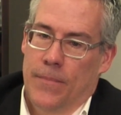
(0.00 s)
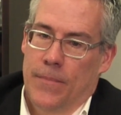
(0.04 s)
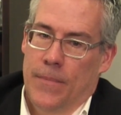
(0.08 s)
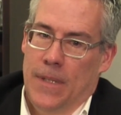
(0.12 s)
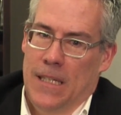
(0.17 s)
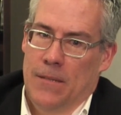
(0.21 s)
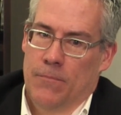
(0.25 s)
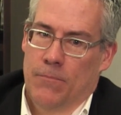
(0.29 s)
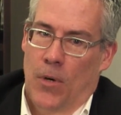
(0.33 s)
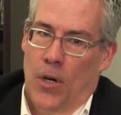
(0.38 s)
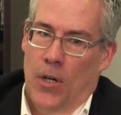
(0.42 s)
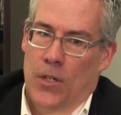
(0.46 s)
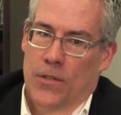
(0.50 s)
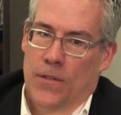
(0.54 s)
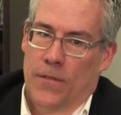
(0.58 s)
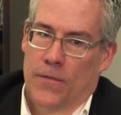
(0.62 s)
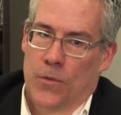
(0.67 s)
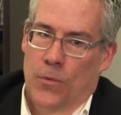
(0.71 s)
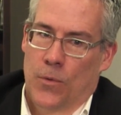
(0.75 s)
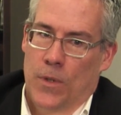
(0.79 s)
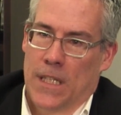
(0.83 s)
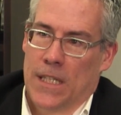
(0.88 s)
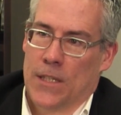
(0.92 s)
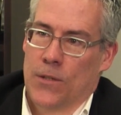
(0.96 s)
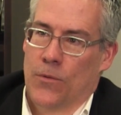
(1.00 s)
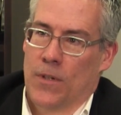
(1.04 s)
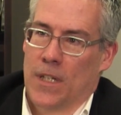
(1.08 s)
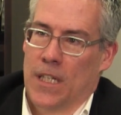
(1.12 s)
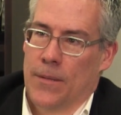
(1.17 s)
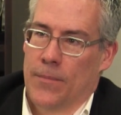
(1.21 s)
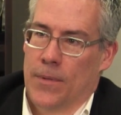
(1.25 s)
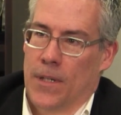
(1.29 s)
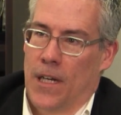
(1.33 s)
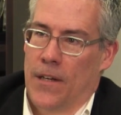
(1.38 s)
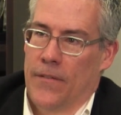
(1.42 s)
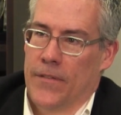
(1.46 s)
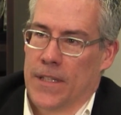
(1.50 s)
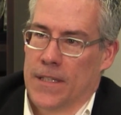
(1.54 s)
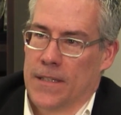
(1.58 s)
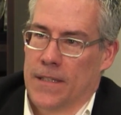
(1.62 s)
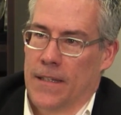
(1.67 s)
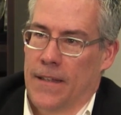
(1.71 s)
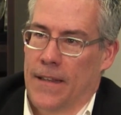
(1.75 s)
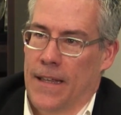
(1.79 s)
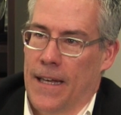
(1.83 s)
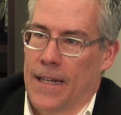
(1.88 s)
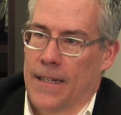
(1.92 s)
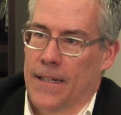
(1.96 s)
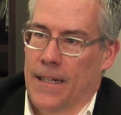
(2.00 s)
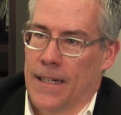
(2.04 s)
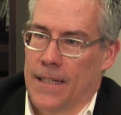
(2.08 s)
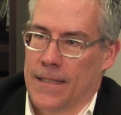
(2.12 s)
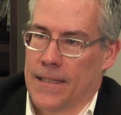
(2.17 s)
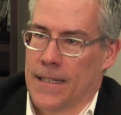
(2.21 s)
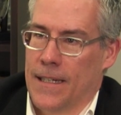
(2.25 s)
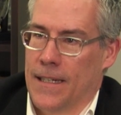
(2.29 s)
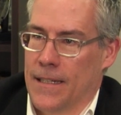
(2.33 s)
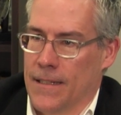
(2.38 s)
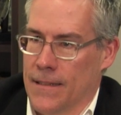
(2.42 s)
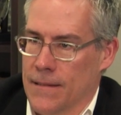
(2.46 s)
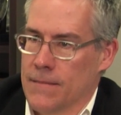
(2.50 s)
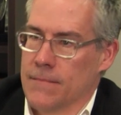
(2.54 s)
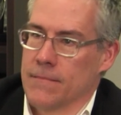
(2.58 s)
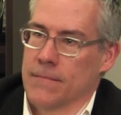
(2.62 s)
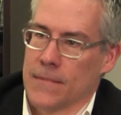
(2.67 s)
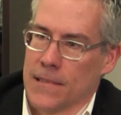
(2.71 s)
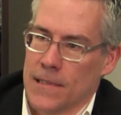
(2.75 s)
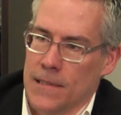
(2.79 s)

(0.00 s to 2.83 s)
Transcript: in March of 2020, but obviously that got kind of